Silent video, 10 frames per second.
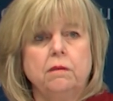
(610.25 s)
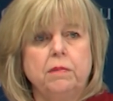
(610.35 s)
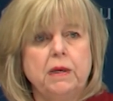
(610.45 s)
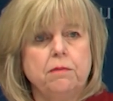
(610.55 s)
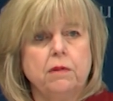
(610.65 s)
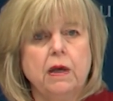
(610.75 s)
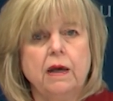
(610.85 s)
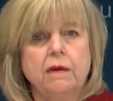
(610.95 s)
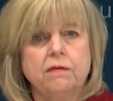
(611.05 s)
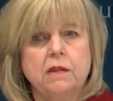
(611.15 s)
people
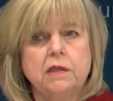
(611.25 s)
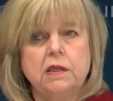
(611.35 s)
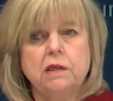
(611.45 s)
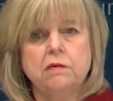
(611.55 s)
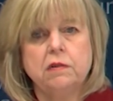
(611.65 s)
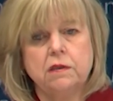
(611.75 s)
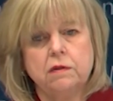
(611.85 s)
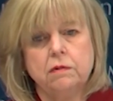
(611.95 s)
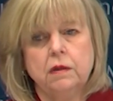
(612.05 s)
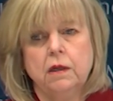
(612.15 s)
have continued to